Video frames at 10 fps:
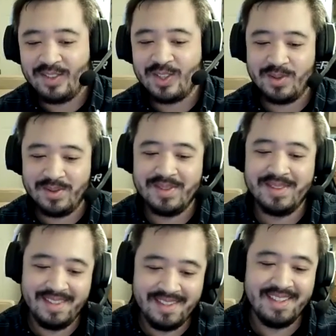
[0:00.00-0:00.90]
So
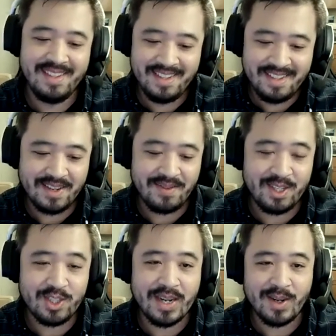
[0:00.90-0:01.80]
definitely
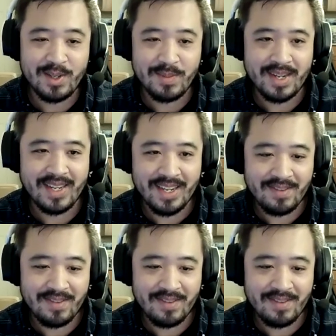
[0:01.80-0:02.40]
shout out to my